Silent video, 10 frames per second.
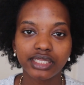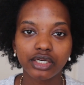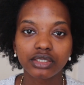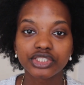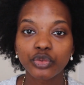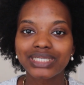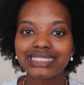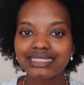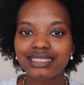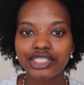There are
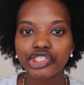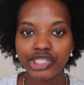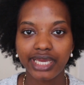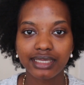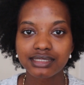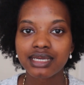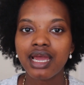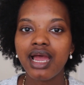26 shades,